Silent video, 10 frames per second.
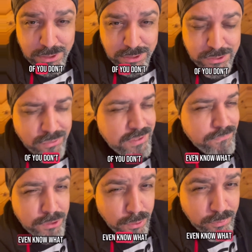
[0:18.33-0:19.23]
don't even
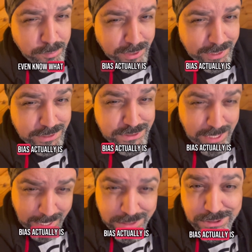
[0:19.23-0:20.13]
know what bias
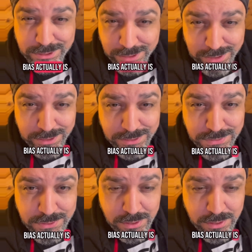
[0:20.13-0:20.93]
actually is,